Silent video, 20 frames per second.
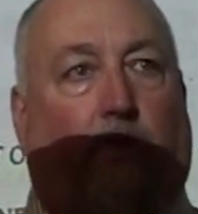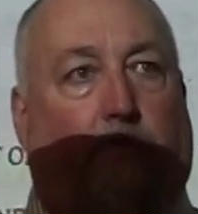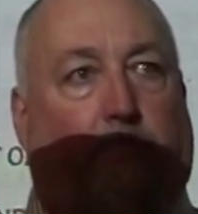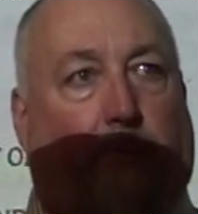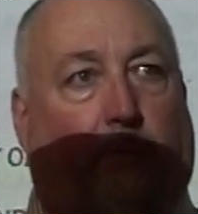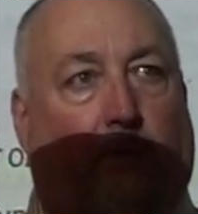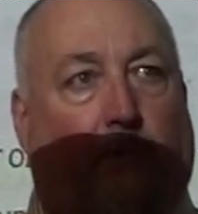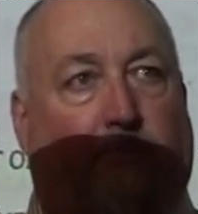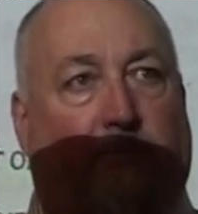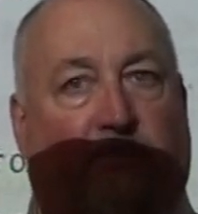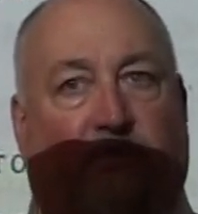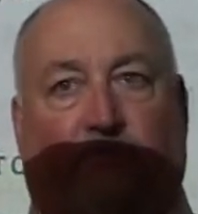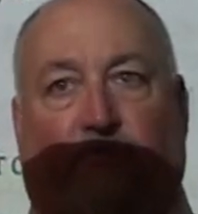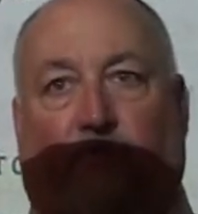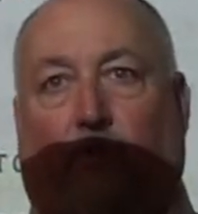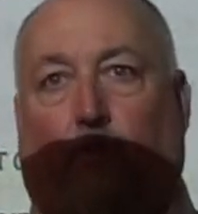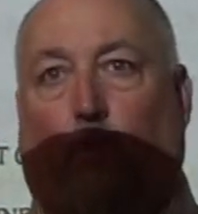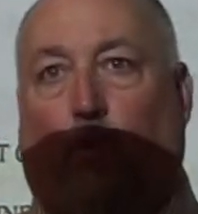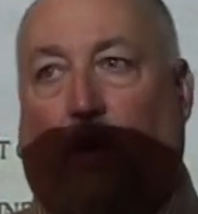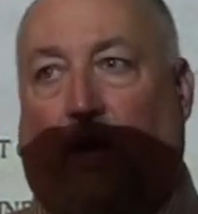or
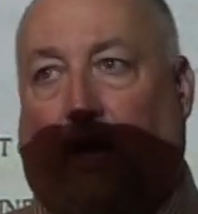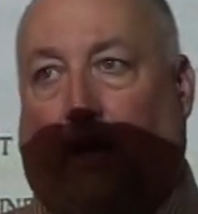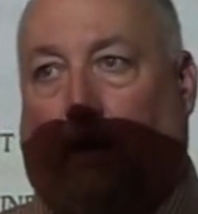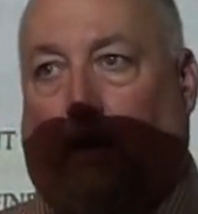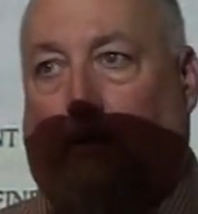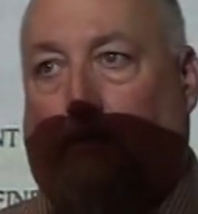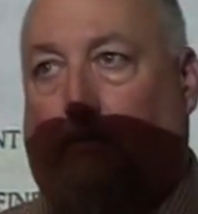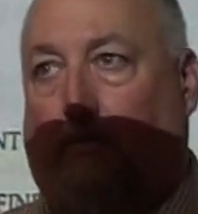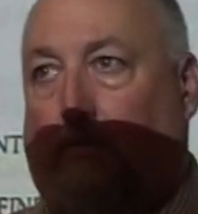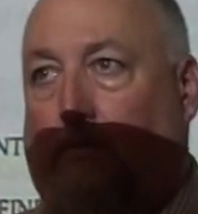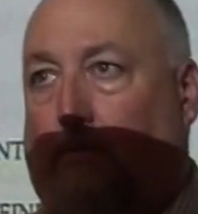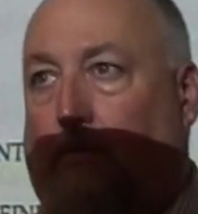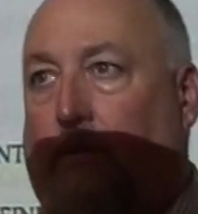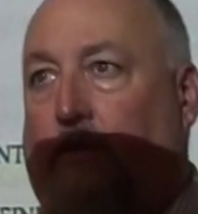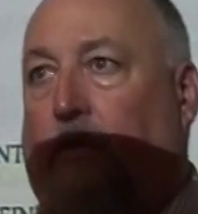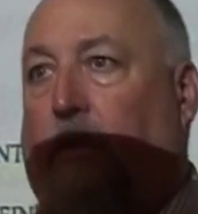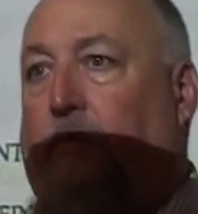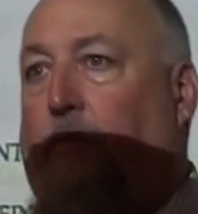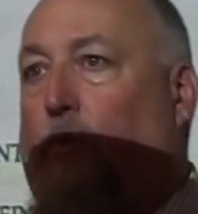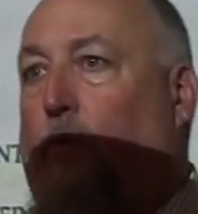purposeful way.
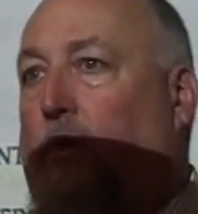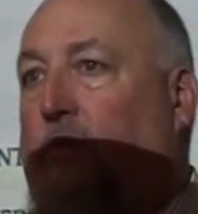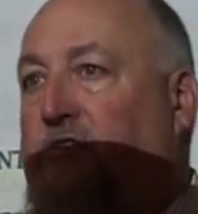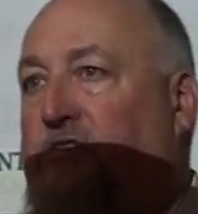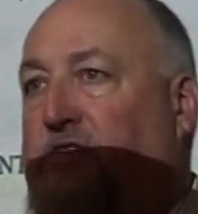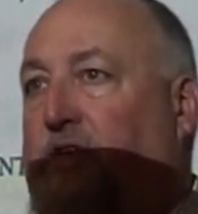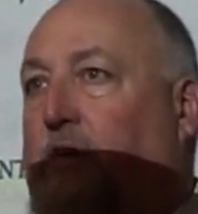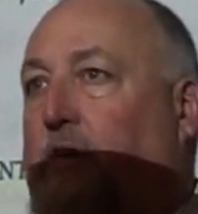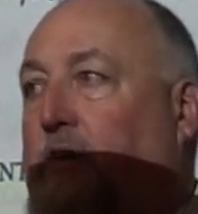In other words, they